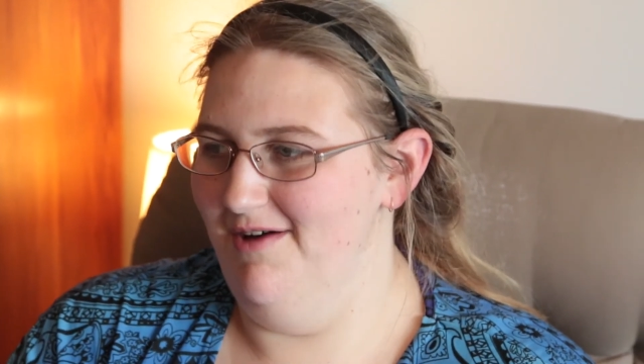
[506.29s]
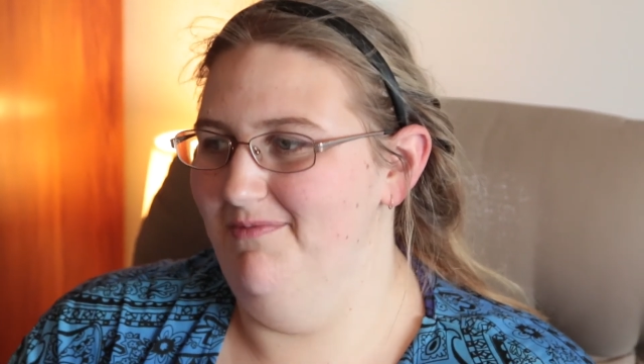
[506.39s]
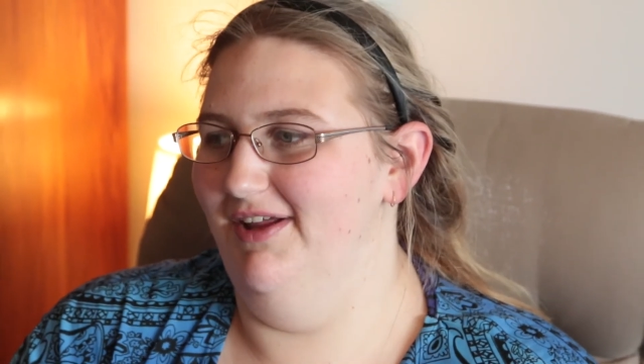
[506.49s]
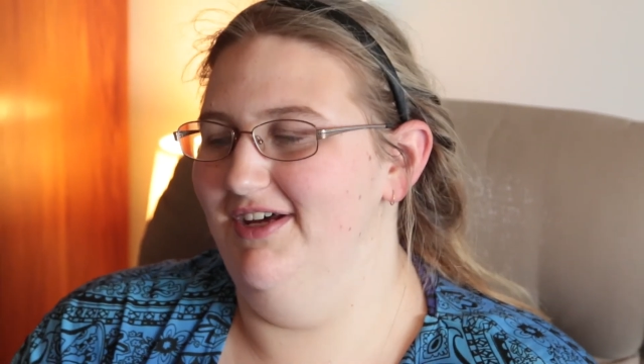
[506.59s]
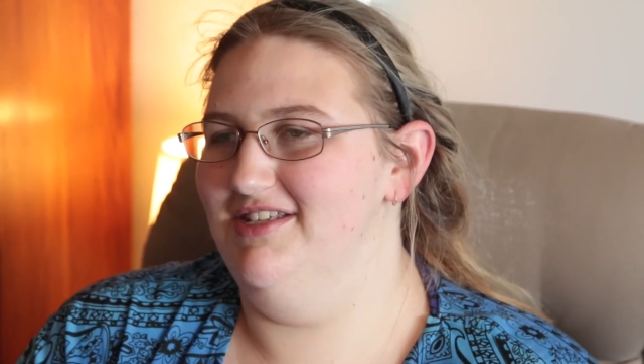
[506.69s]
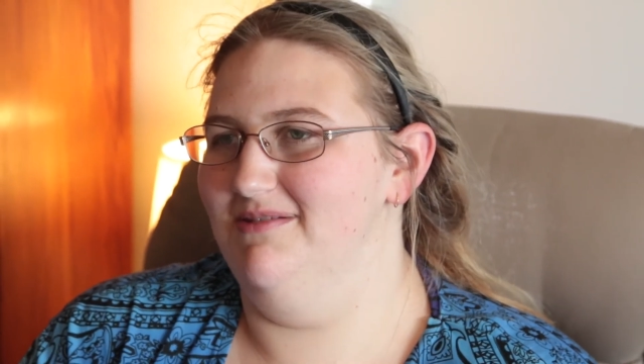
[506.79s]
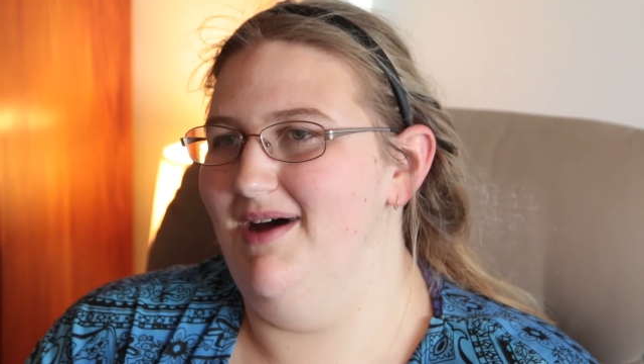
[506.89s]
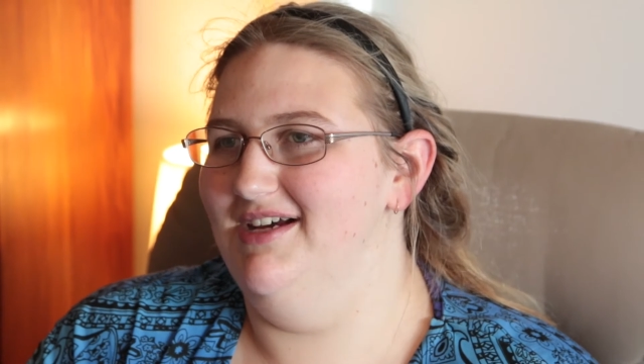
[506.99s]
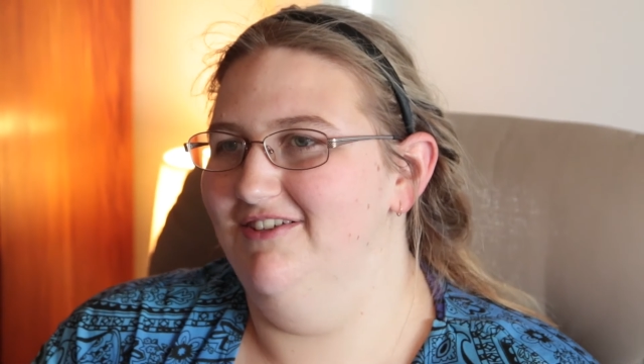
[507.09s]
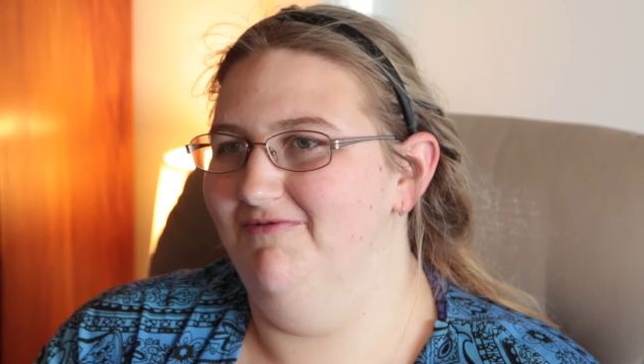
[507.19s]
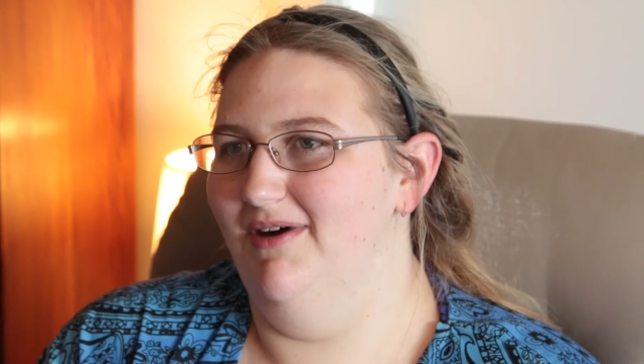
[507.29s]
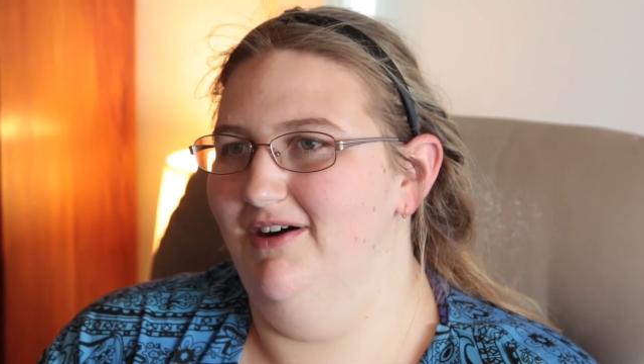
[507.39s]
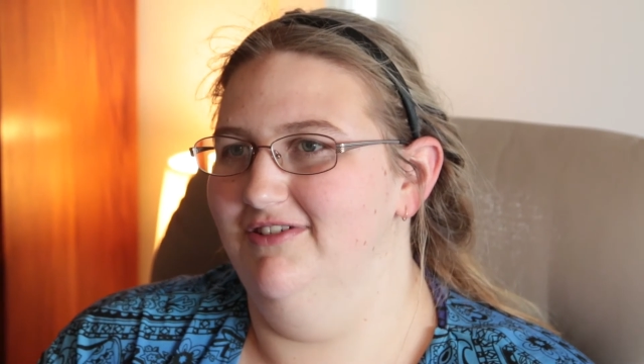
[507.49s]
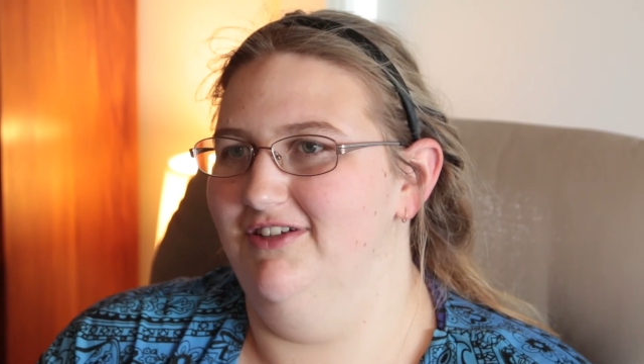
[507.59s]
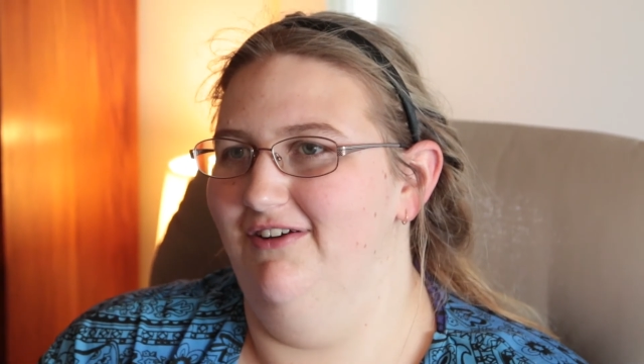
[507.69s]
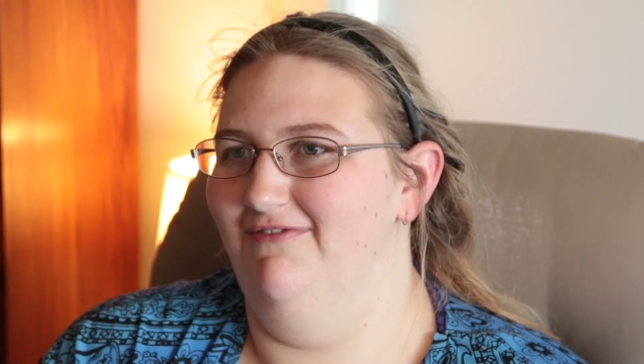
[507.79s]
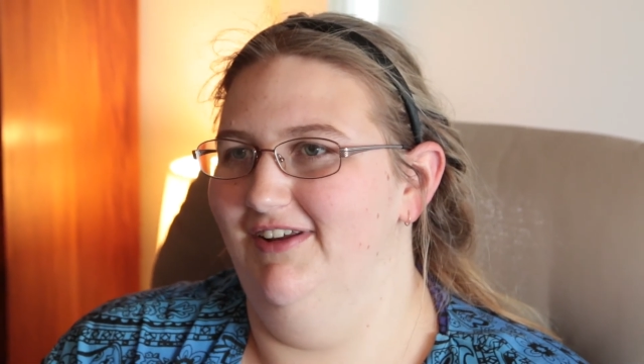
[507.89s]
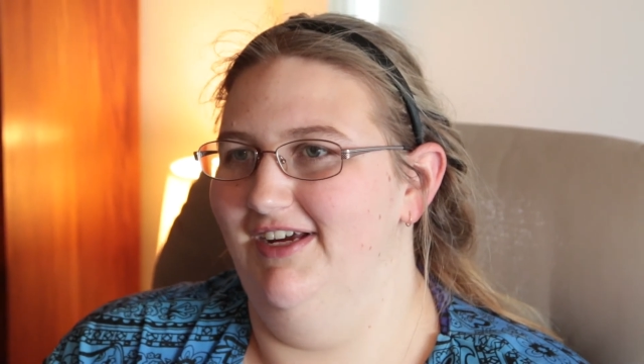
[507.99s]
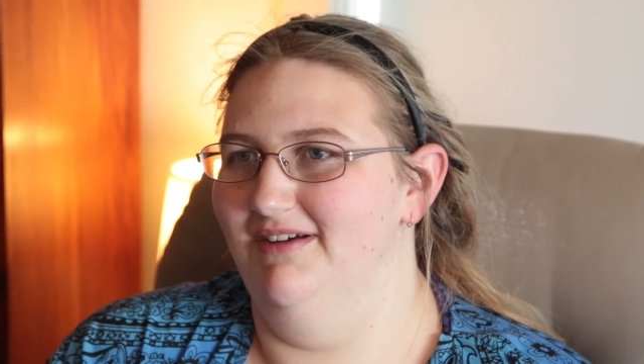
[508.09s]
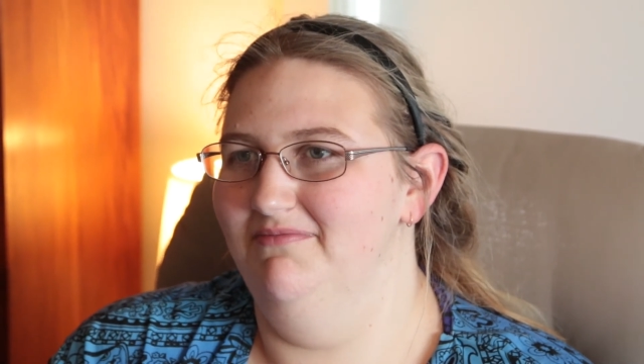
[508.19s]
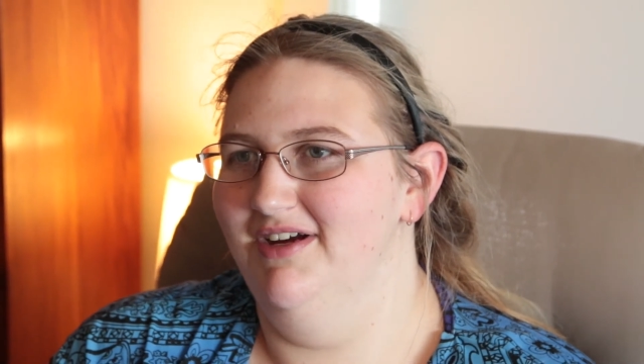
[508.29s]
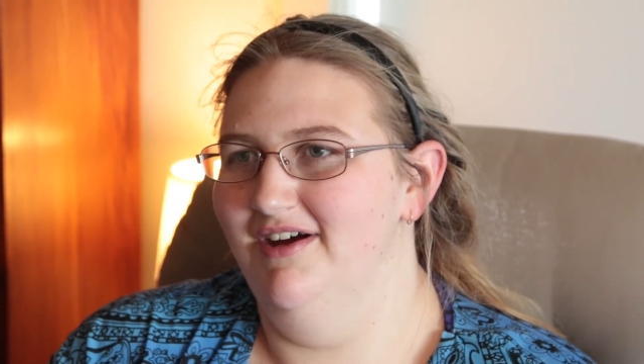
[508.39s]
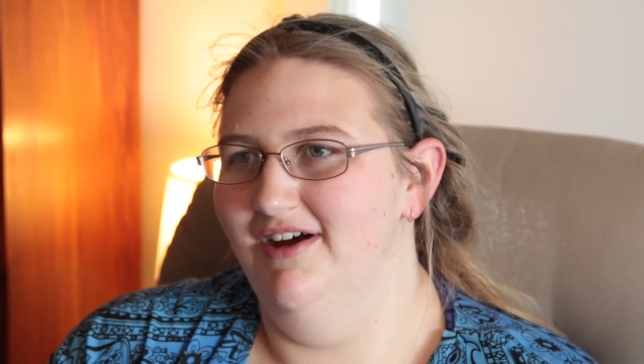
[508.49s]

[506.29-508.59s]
But that's a massive milestone for Liam.